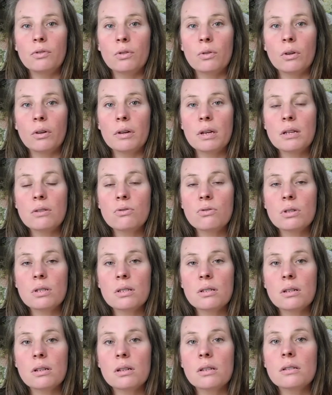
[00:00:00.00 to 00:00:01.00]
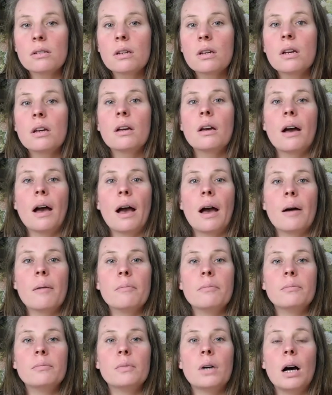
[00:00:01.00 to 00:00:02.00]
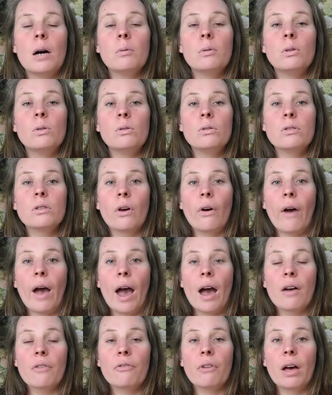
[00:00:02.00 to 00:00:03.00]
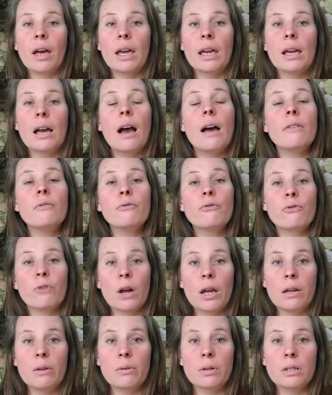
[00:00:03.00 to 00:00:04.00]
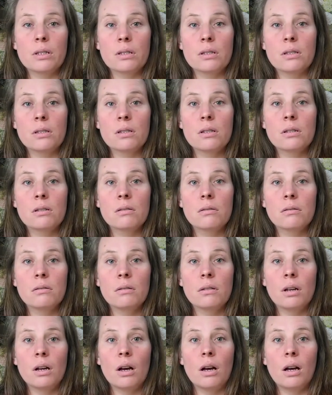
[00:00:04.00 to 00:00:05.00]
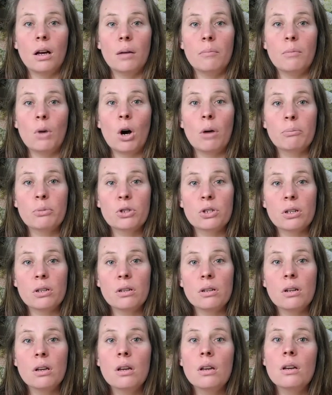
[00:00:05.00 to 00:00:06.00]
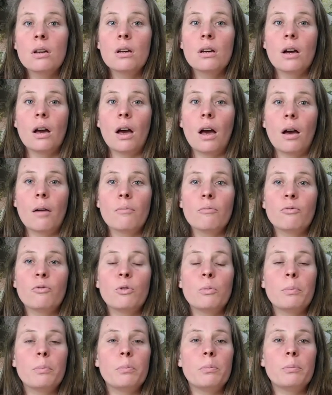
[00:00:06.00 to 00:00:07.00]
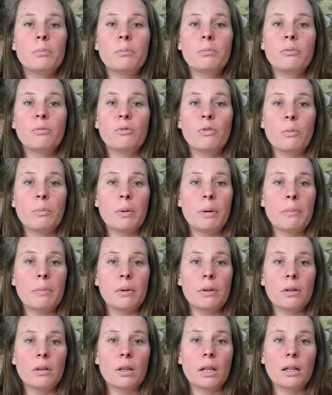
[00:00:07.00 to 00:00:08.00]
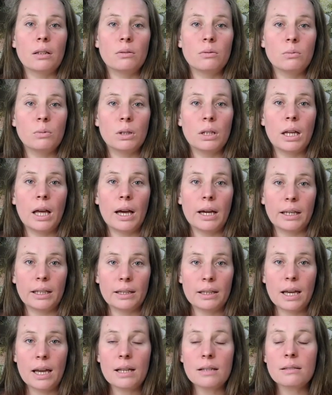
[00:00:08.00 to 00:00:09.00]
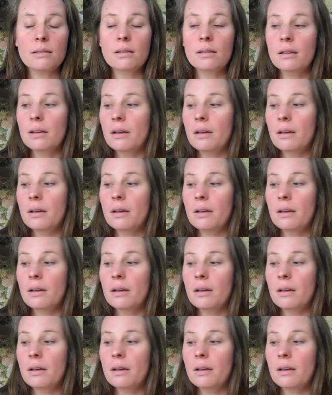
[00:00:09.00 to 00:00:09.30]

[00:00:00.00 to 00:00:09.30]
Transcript: you're interested. I will also have a unfragranced option for people that would like that.